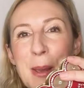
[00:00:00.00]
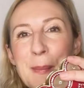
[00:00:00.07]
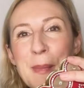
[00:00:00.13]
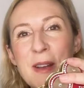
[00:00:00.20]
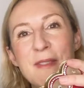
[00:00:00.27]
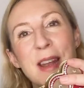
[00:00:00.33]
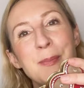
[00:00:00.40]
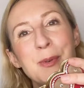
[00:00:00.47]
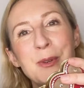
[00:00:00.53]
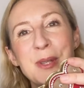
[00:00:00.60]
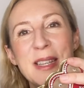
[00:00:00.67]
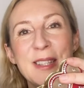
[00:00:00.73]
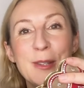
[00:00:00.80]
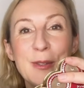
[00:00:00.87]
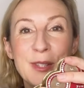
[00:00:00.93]
My red
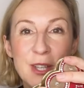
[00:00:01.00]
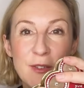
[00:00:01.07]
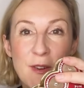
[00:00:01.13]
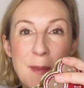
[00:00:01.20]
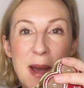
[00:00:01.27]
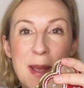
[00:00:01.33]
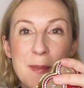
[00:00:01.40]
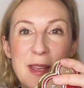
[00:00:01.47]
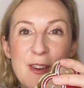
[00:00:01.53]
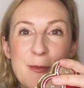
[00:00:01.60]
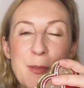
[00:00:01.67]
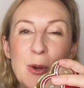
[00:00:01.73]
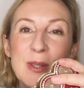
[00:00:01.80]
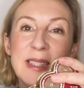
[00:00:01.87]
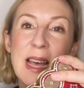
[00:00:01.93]
booties also remind me of
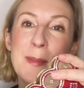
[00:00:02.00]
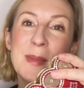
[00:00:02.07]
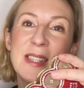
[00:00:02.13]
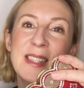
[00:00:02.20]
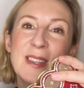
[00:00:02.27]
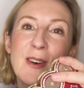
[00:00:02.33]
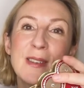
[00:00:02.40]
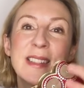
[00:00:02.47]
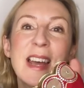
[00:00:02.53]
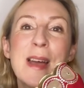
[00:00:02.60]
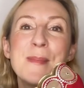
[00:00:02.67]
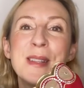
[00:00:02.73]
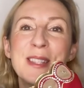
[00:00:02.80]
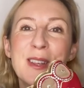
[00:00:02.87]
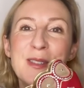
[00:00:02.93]
Paul Simon's song,
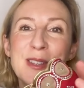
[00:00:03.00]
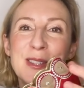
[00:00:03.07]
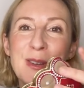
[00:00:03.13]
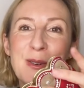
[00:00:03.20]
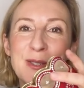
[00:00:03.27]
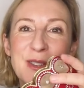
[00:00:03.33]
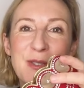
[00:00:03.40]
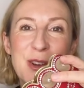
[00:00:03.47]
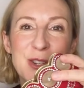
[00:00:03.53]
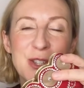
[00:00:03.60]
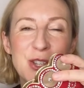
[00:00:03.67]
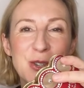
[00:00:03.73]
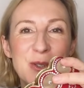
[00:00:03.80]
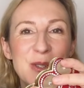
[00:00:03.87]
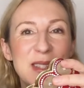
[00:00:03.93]
Diamonds on the Soles of Her
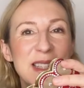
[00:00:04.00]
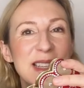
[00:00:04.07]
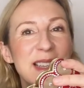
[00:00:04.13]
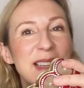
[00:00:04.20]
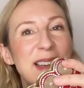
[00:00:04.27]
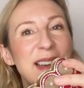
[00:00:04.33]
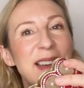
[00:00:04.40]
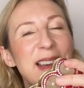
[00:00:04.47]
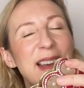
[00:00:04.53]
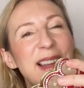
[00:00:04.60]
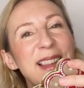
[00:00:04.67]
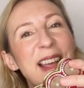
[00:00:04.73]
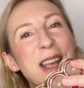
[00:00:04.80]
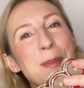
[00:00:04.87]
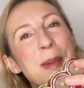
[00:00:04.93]
Shoes.
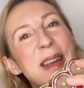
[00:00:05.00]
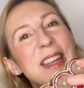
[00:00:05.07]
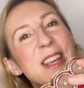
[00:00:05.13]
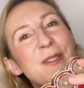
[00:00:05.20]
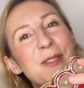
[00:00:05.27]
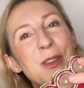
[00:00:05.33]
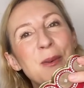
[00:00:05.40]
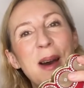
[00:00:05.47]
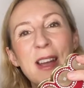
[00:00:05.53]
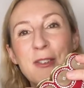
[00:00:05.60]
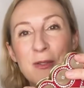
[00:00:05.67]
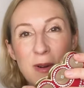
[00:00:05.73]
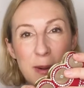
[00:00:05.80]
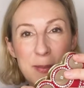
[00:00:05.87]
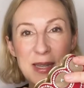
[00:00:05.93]
Like many of you, I
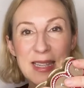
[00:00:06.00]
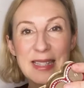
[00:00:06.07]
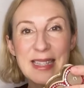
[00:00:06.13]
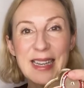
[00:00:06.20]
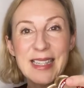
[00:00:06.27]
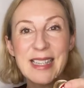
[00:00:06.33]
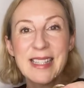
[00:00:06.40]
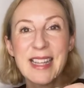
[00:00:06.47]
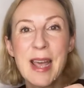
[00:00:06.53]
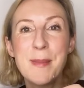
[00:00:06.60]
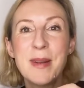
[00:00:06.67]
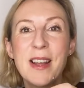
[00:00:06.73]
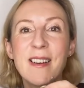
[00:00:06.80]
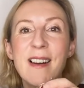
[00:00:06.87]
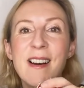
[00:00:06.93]
grew up listening to
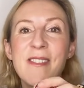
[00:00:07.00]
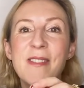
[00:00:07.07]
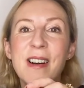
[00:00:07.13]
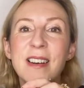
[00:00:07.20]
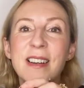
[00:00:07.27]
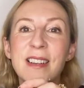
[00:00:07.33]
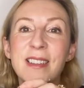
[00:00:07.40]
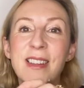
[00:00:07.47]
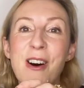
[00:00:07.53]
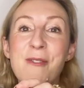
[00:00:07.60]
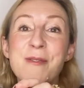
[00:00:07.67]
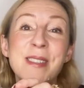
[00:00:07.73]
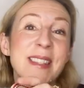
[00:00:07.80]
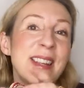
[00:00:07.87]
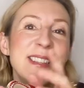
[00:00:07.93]
Simon and Garfunkel
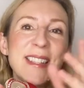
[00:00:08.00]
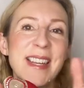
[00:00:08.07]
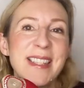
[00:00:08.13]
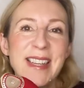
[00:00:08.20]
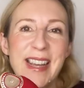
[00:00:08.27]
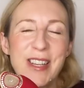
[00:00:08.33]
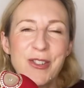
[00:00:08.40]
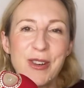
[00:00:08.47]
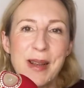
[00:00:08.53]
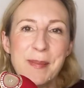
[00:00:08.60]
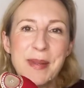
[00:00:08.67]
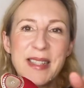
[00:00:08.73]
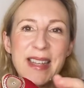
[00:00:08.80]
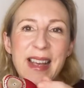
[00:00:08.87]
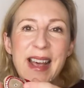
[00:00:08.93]
on Sunday day
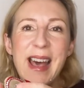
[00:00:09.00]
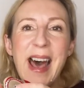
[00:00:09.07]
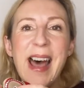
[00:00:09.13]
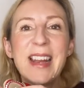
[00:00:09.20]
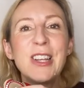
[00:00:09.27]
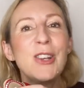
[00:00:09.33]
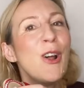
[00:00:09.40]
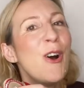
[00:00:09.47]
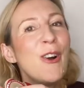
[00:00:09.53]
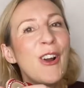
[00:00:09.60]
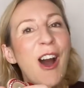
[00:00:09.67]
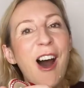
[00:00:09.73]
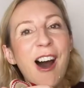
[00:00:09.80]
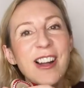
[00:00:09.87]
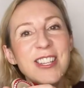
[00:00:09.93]
trips and long
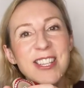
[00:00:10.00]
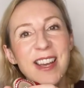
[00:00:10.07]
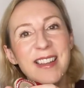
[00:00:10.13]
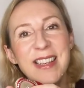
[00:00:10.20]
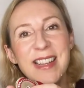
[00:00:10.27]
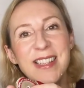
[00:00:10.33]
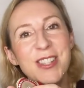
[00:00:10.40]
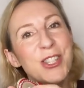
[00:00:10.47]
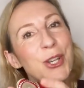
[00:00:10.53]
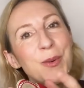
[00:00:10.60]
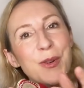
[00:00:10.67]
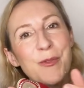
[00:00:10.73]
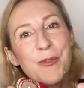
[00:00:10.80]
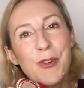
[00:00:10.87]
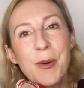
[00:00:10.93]
car journeys to
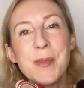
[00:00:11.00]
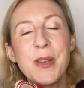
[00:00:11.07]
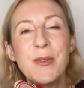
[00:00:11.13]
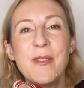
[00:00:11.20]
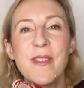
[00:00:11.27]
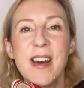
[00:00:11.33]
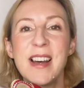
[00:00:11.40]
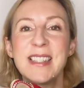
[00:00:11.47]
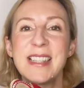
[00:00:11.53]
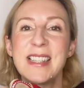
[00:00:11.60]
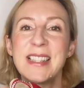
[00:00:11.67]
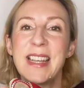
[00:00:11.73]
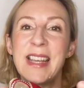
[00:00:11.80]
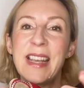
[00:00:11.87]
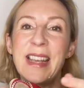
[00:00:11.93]
and from
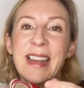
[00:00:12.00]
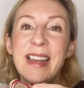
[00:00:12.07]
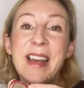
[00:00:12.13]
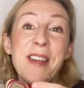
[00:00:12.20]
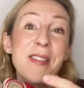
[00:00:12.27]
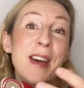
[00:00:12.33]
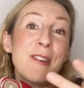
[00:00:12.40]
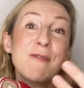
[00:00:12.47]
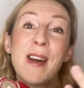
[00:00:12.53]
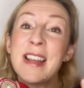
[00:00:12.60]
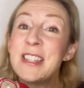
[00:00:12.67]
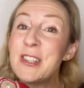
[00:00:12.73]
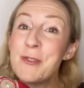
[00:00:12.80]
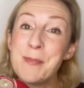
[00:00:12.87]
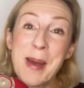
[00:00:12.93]
university, that
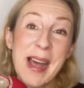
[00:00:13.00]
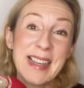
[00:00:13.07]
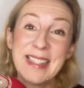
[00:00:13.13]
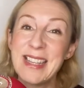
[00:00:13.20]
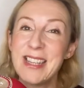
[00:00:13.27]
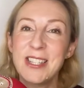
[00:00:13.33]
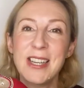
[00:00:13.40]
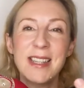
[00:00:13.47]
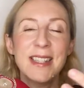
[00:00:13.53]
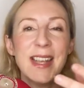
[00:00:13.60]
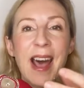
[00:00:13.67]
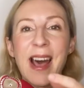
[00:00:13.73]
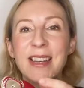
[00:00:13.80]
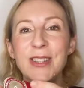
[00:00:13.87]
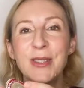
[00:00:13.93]
rite of passage into
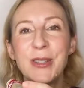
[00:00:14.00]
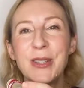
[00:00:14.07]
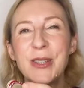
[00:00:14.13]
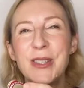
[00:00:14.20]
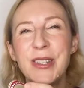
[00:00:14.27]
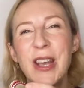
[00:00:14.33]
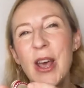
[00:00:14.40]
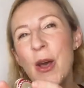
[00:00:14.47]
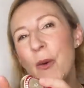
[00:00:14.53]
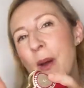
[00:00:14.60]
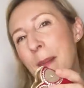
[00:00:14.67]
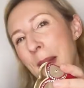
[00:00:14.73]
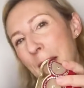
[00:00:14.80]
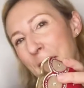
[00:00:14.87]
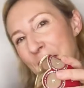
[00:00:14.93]
adulthood, where
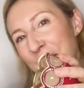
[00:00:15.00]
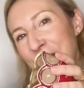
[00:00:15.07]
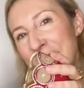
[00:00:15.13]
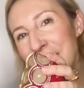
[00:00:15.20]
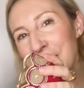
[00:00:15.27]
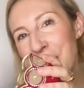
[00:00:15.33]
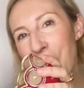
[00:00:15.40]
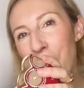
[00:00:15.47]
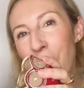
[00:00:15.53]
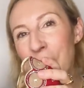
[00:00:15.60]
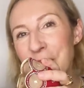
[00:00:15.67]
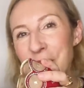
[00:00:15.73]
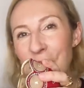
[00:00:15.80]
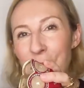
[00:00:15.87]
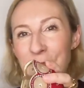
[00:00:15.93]
maybe you've still got
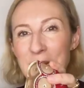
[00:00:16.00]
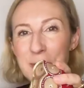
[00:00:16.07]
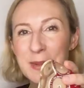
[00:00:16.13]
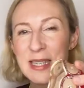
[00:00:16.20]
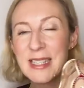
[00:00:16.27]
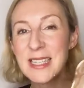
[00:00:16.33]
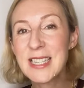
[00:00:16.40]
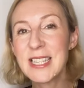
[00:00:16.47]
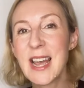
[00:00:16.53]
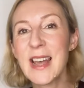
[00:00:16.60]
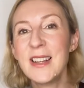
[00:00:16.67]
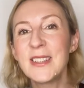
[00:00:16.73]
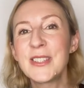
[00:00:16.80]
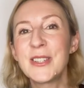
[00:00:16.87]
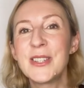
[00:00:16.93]
one toe dipped into
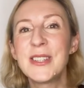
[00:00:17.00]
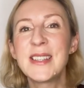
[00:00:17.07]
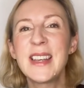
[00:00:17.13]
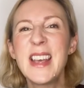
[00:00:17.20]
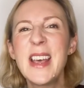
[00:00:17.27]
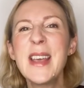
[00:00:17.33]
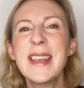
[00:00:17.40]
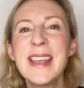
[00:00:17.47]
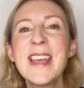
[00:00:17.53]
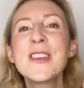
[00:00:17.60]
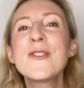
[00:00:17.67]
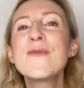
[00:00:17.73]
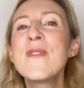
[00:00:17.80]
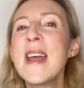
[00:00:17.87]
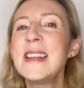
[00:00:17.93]
childhood, yet
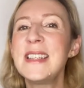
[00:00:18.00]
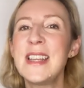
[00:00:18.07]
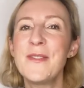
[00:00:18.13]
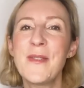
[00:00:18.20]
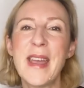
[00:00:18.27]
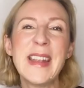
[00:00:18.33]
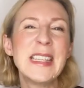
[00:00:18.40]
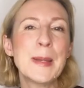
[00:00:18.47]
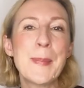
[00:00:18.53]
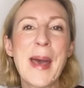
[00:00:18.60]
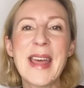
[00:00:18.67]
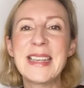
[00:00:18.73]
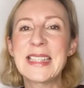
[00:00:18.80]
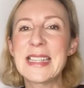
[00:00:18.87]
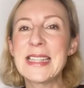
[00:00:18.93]
you're ready for
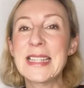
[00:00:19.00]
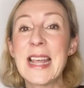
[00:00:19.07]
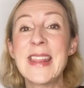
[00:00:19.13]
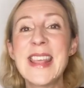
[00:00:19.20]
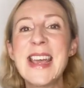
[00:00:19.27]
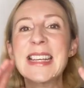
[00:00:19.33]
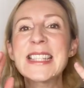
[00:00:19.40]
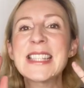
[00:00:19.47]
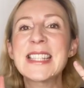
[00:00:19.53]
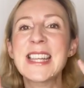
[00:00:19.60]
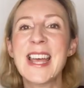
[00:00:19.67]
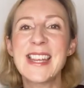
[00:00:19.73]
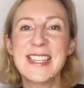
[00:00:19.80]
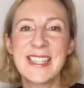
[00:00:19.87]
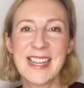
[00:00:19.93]
independence and the
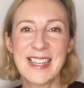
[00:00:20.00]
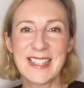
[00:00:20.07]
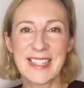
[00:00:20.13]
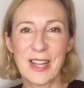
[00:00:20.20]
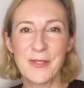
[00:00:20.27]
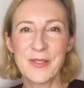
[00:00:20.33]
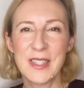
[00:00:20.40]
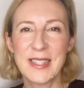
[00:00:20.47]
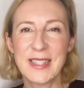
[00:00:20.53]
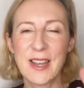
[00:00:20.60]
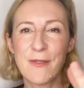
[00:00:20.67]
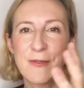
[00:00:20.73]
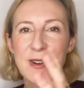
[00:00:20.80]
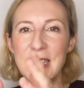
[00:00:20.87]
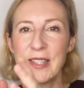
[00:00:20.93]
exciting
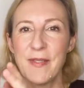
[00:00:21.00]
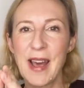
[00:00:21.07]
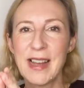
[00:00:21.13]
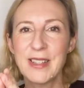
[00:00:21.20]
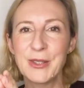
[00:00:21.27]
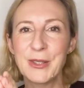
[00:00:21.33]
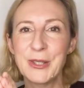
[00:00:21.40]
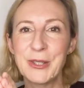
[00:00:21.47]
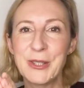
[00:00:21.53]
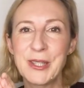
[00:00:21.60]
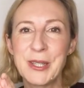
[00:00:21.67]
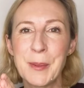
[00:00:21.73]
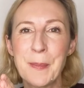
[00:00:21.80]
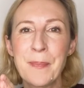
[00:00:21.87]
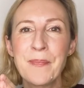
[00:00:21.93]
self-discoveries of adulthood,
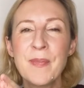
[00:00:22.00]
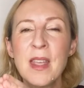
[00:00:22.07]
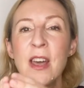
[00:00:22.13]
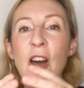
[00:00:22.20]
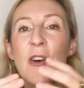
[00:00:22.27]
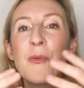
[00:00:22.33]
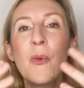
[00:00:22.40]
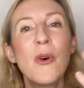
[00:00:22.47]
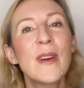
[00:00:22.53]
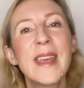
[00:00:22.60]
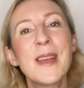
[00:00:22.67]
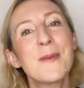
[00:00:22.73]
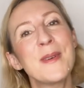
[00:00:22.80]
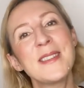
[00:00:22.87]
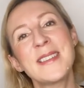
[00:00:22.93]
of
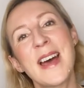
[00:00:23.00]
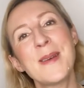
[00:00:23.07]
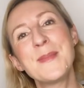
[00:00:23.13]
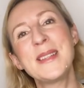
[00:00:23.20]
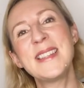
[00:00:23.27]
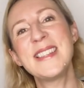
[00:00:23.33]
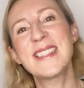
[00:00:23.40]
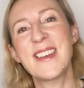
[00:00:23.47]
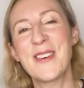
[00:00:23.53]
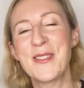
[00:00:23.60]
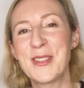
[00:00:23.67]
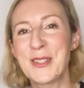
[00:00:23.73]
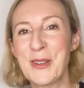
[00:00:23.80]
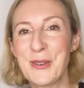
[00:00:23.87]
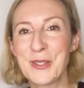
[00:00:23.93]
walking with diamonds on the
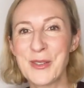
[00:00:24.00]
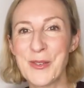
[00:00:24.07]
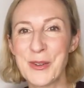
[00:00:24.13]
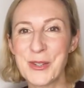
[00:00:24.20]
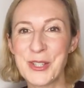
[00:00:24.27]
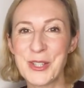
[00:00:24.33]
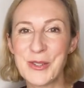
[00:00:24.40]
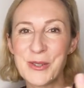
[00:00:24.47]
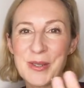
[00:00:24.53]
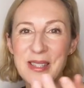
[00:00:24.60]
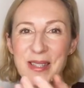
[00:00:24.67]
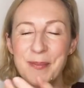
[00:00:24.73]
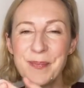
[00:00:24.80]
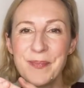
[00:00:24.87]
soles of your shoes.